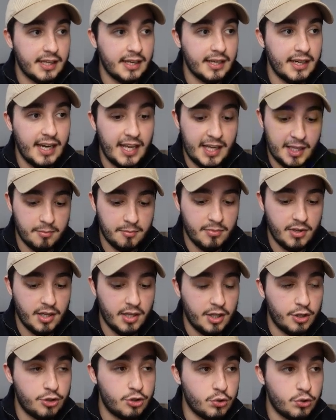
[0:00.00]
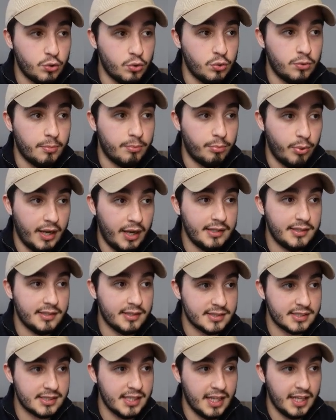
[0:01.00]
name to
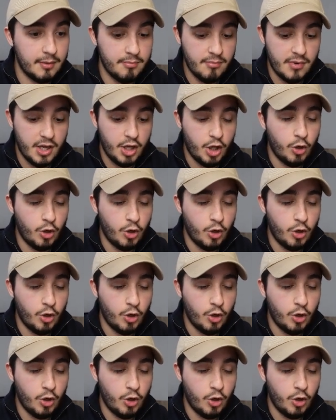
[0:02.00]
Brandon's name,